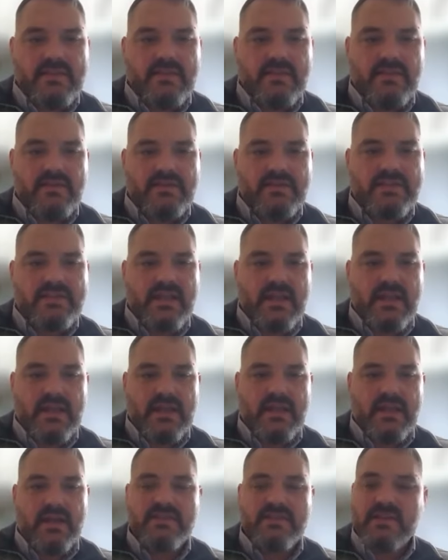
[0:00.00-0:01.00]
there's
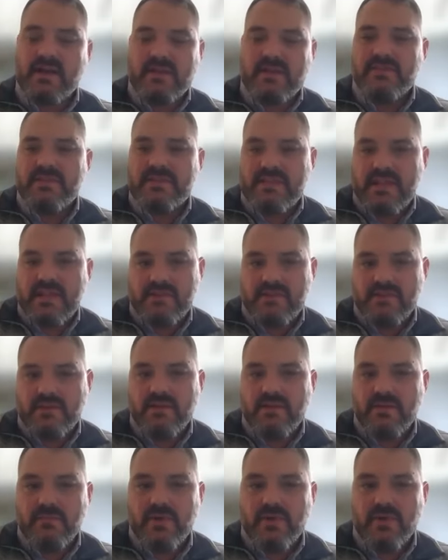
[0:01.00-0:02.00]
a documentation
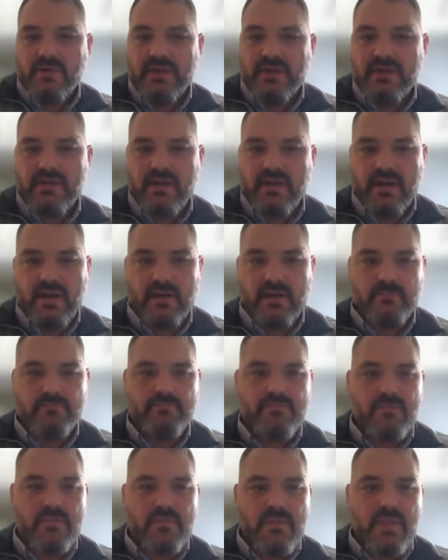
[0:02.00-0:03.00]
component.
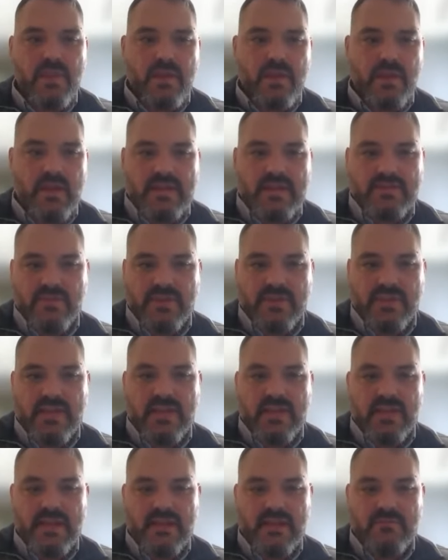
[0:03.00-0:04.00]
As with
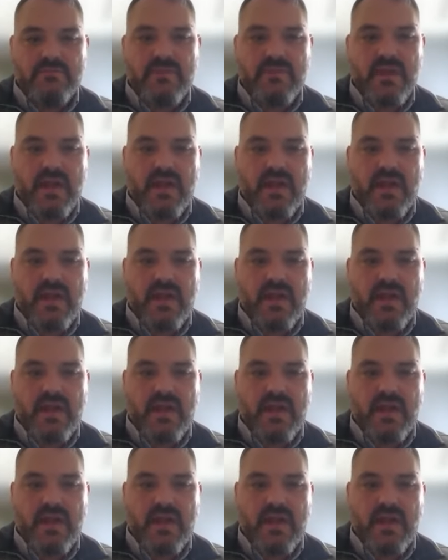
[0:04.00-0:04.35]
any